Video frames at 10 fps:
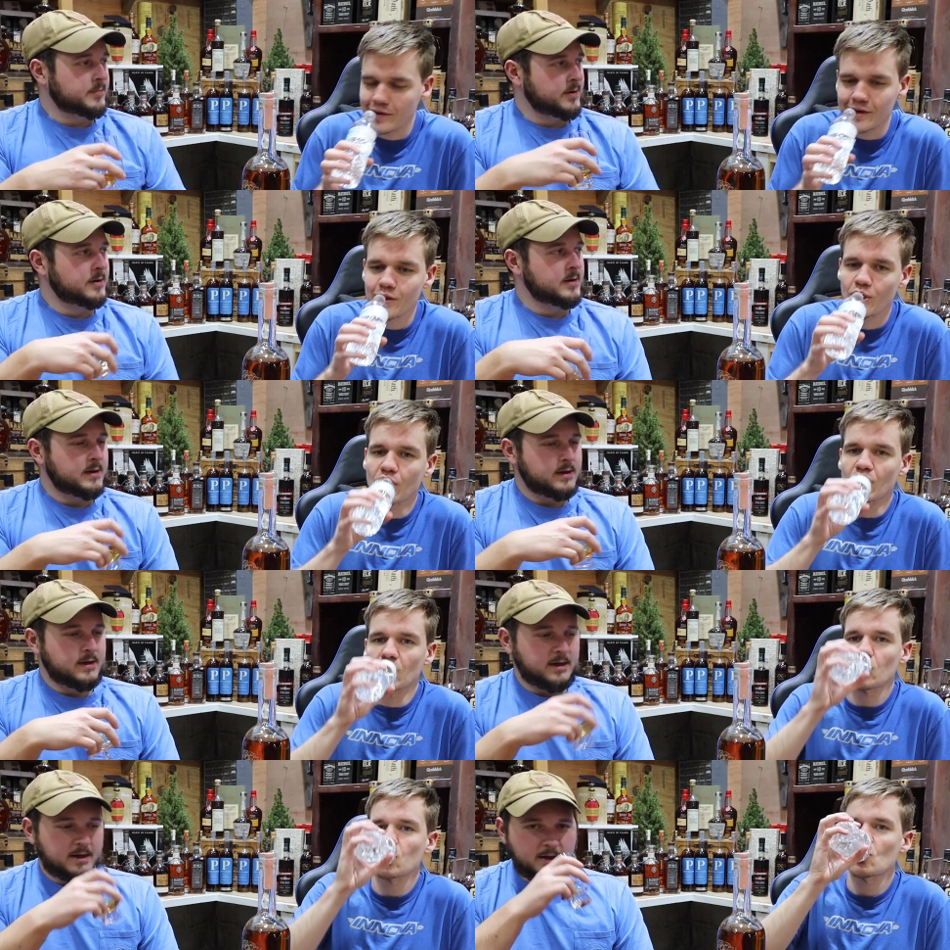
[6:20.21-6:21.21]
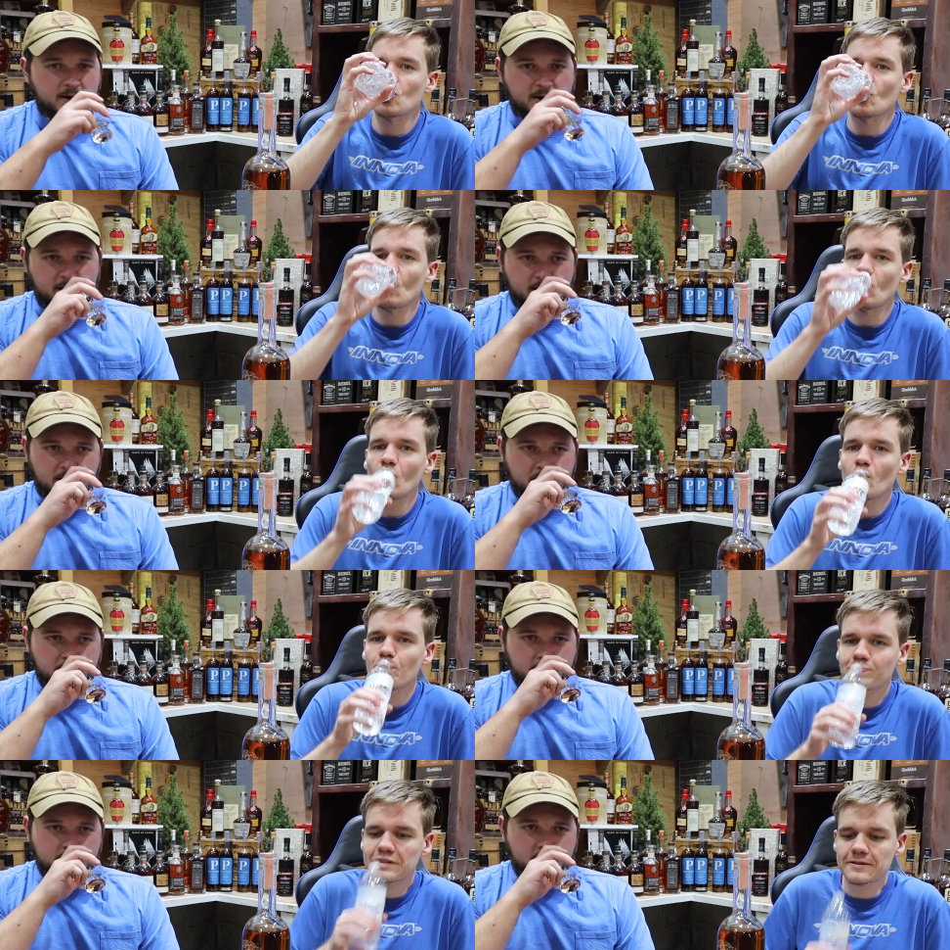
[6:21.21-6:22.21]
Speaker 1: Yeah. It uh
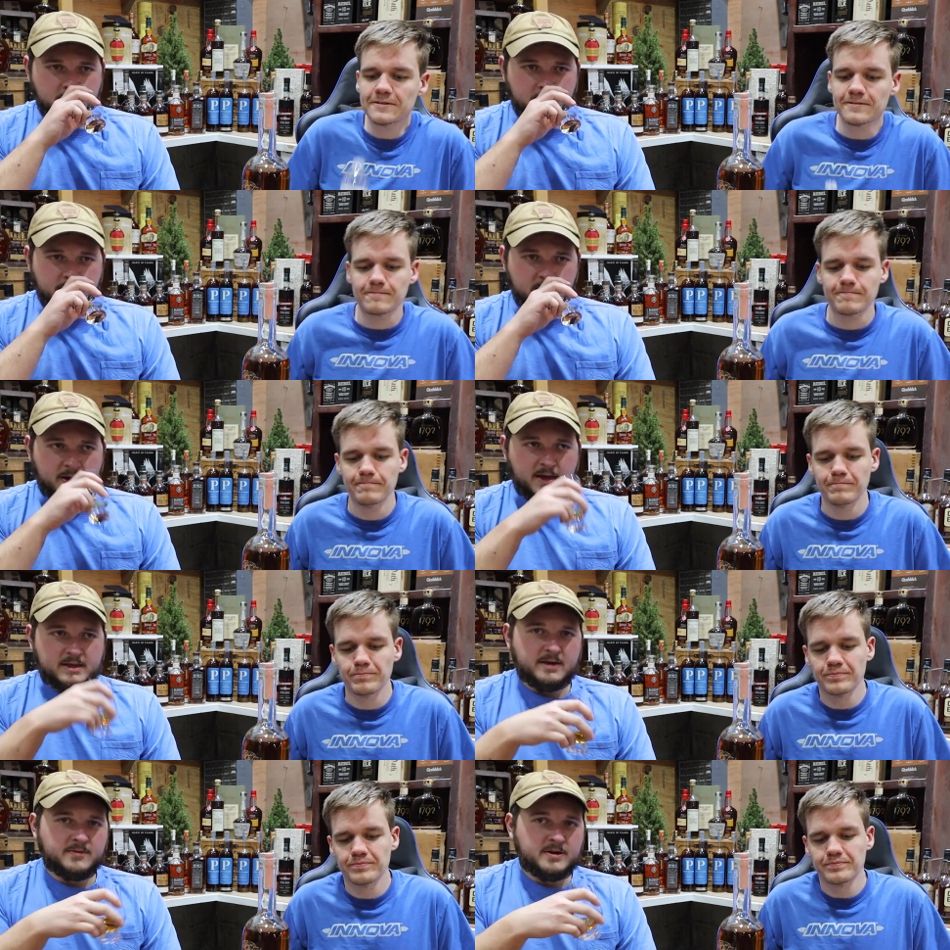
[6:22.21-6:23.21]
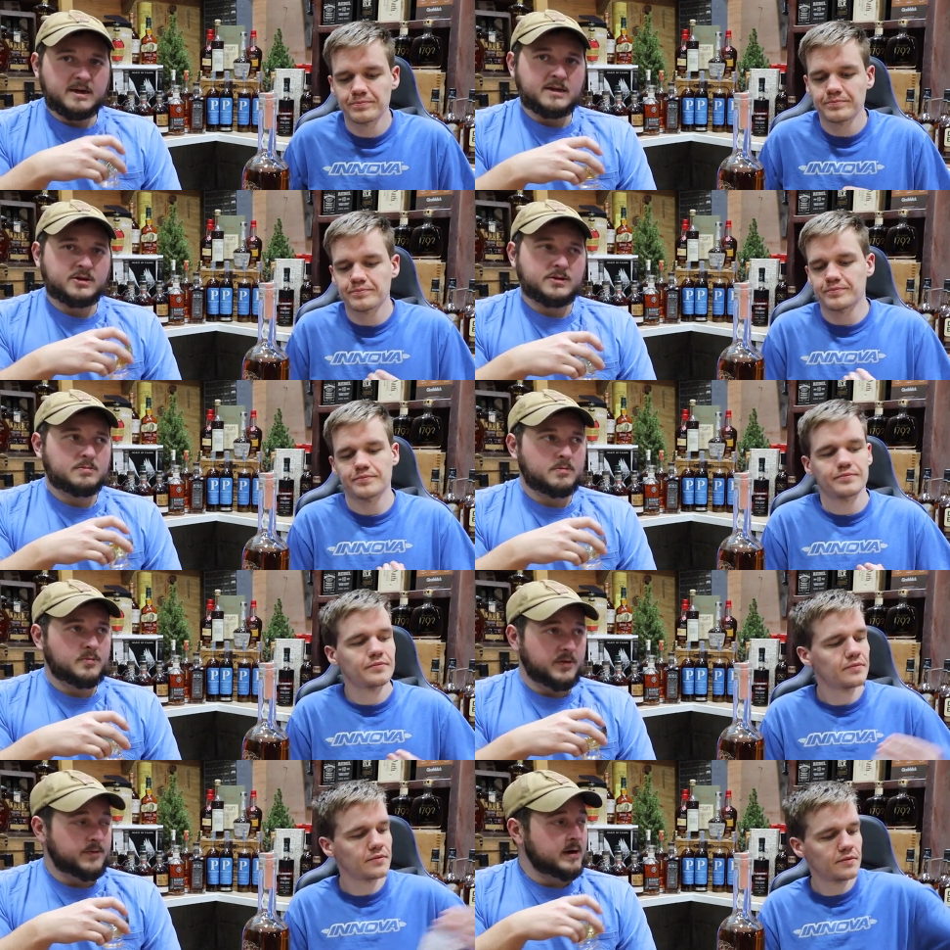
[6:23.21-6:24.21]
it definitely gets
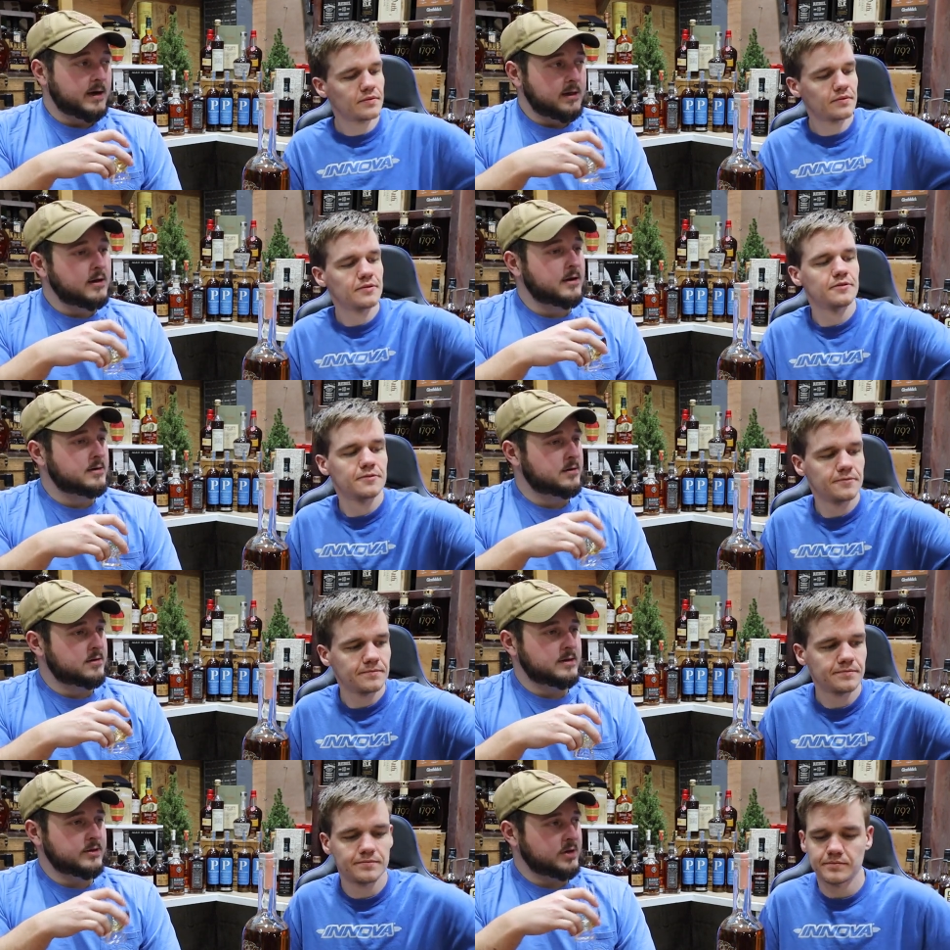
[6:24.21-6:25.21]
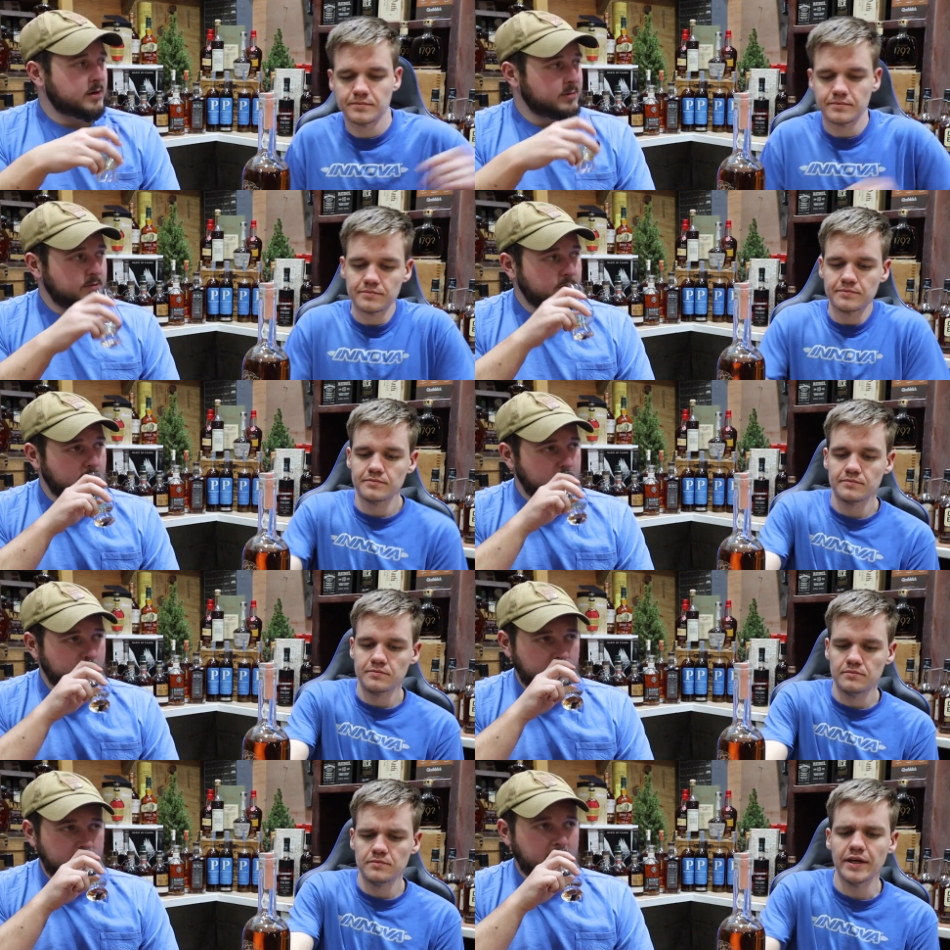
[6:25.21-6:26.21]
the vanilla is coming
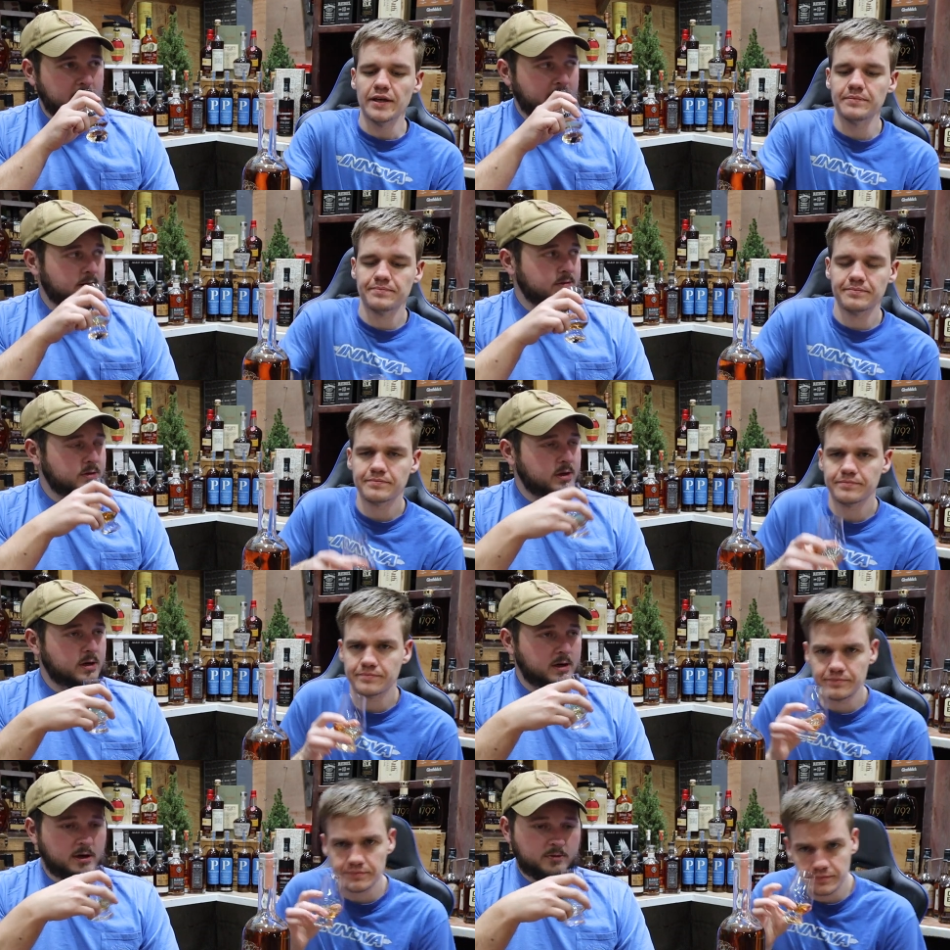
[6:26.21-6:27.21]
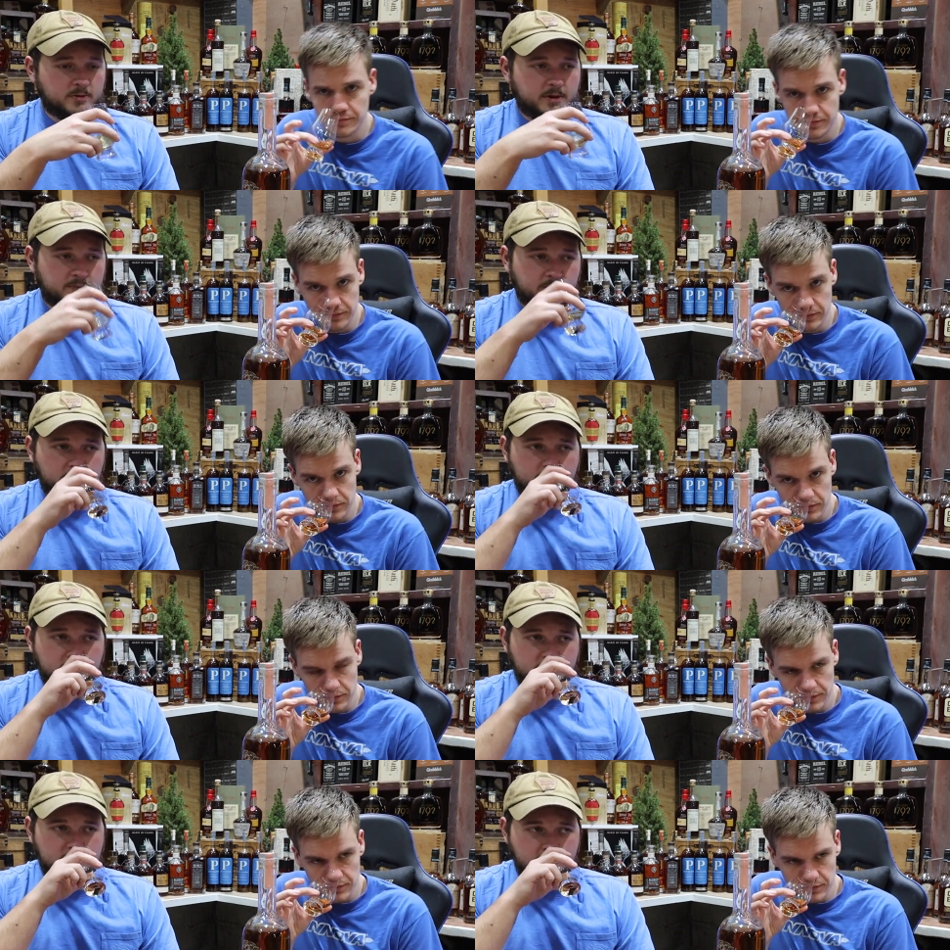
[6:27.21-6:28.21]
forward yeah. and the red
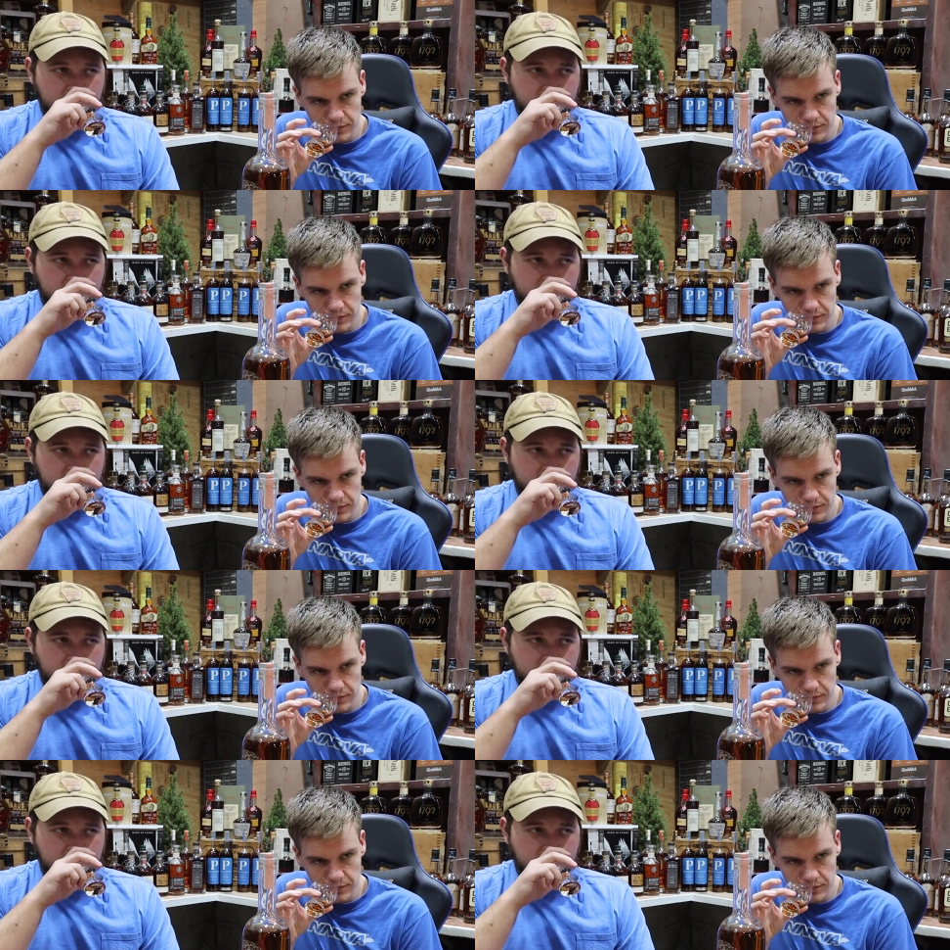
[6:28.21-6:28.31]
fruits.